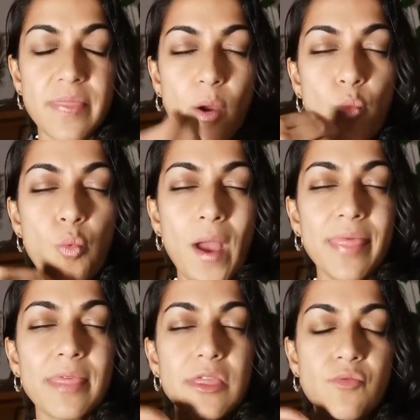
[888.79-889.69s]
that
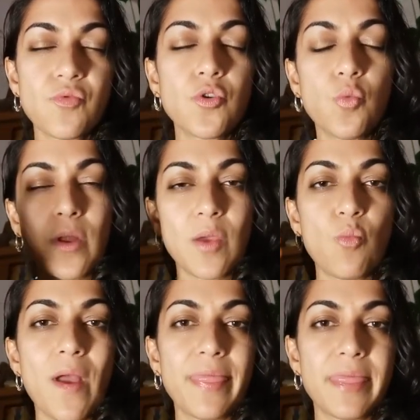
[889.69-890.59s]
went through what it
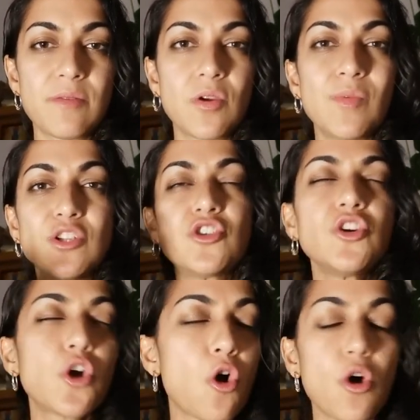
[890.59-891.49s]
went through and
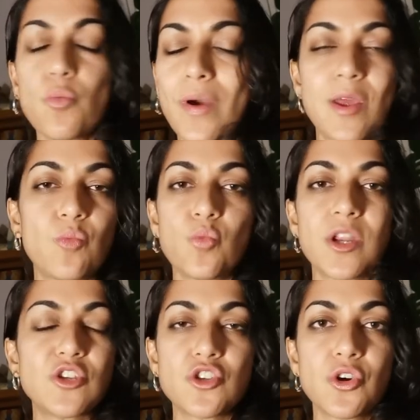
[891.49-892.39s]
took on what
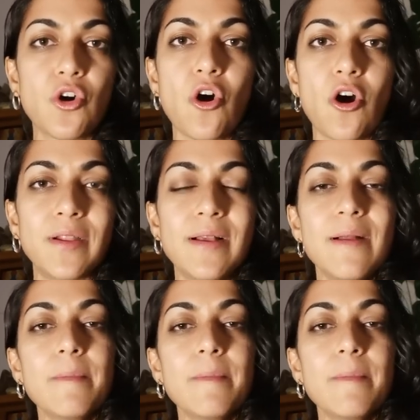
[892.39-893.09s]
it took on.